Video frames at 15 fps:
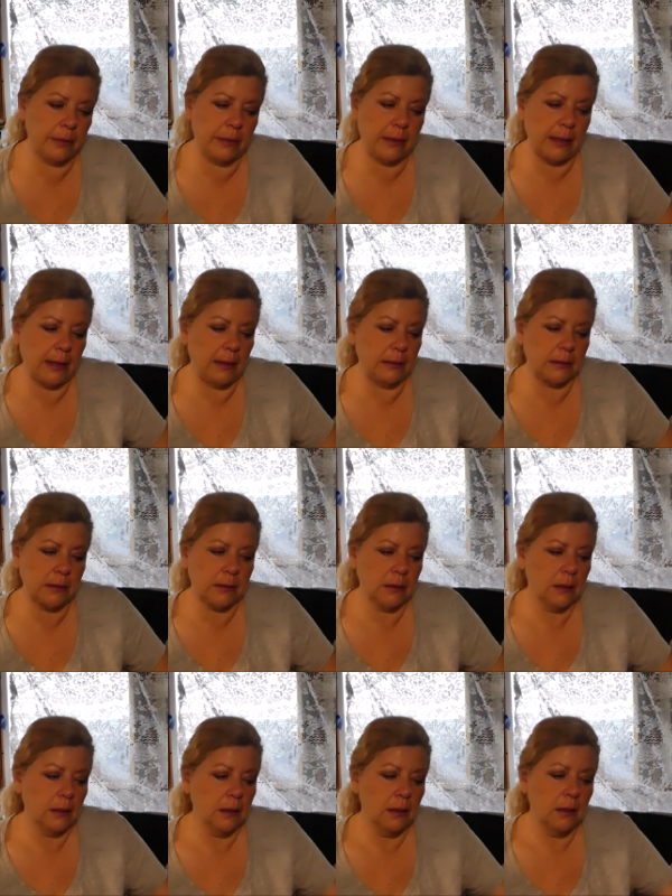that
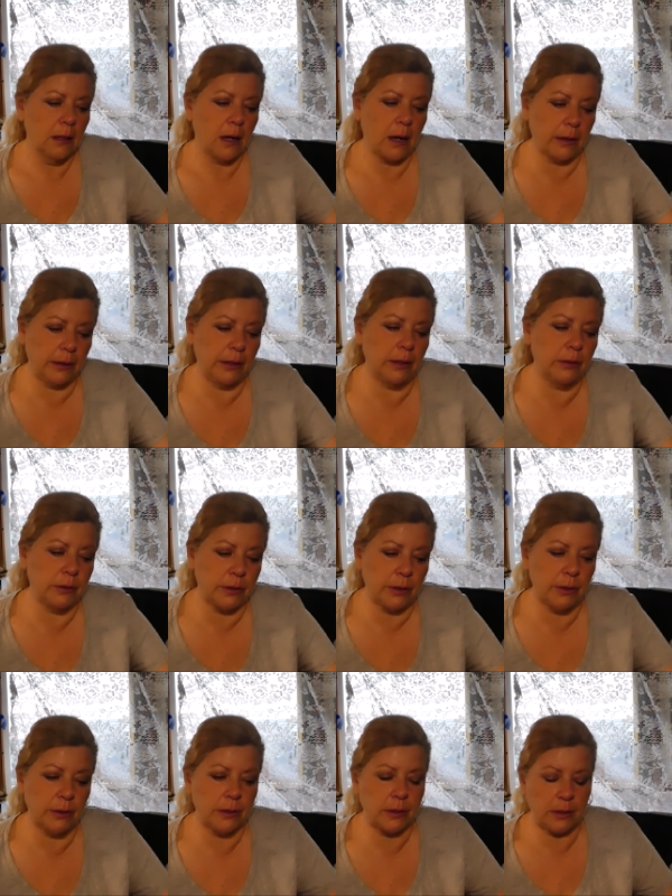are
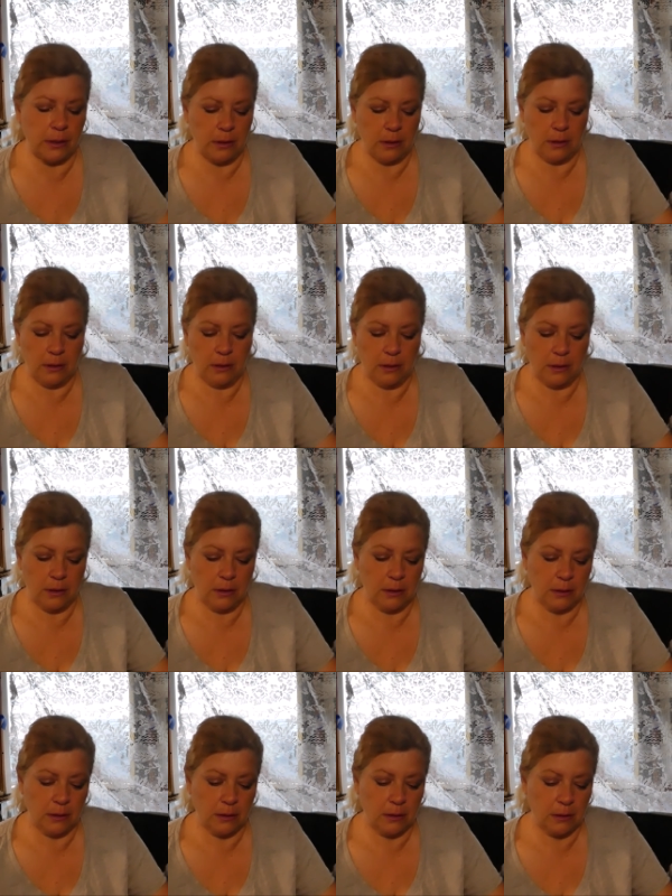users,
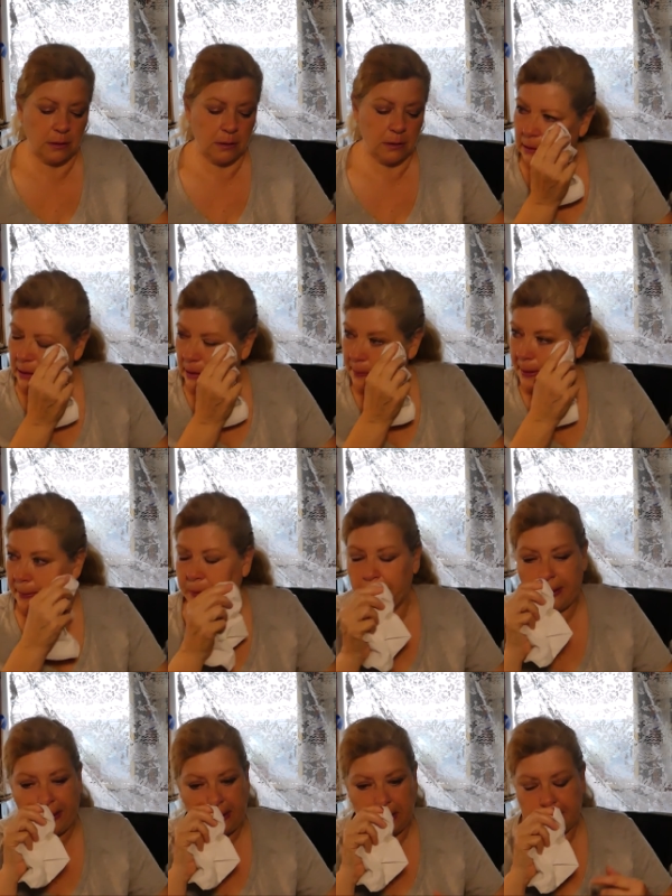a lot of people
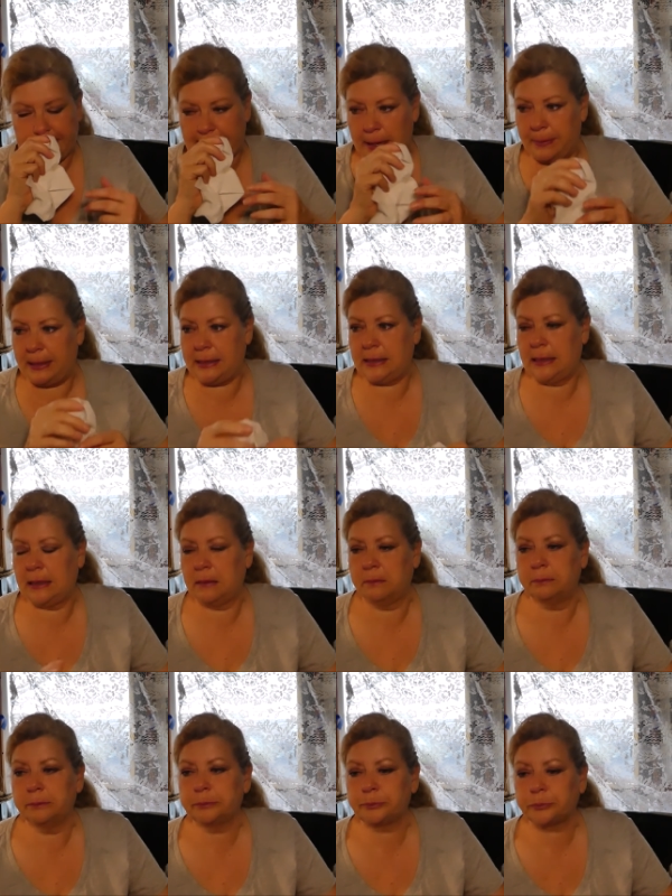that are damaging
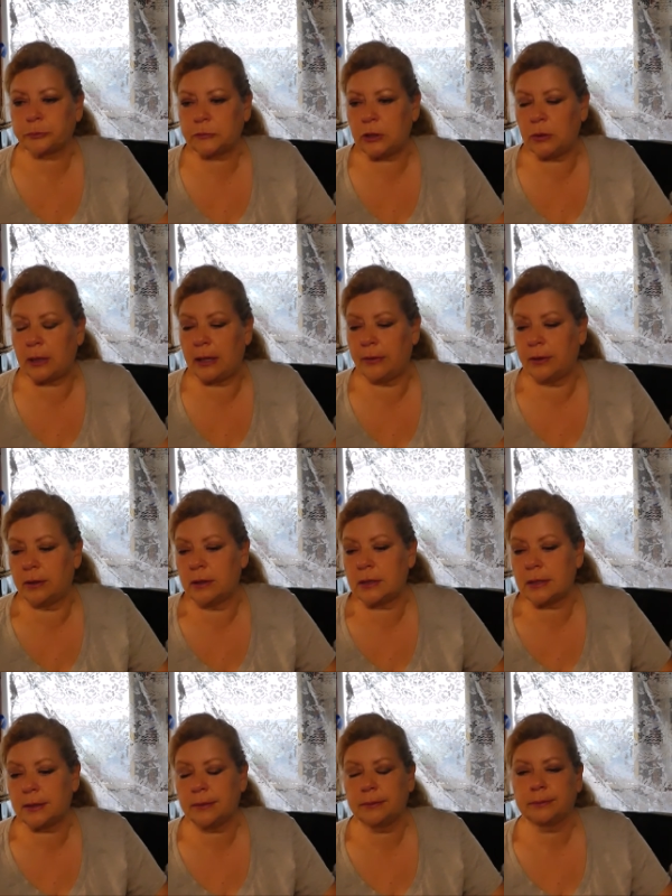to
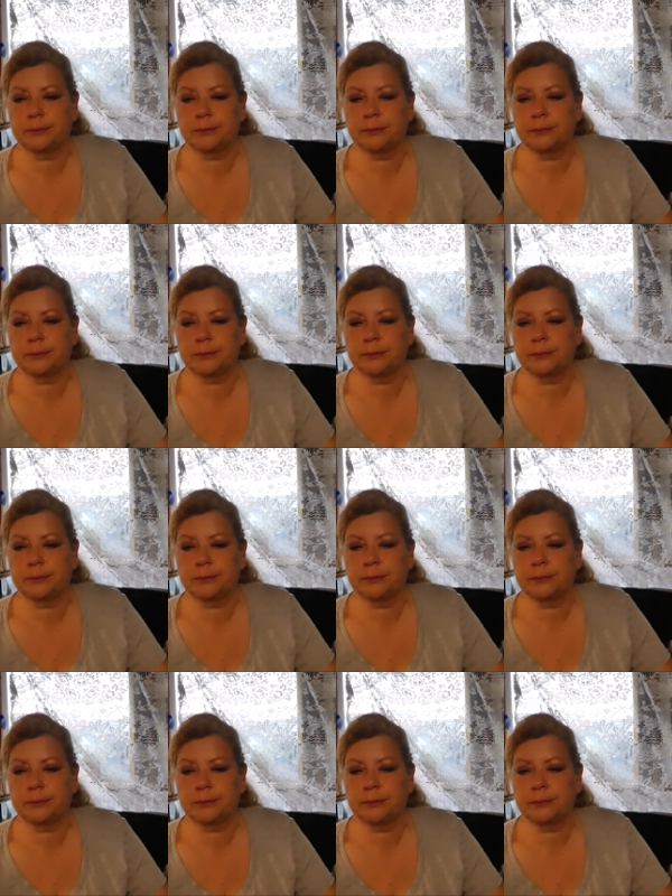others.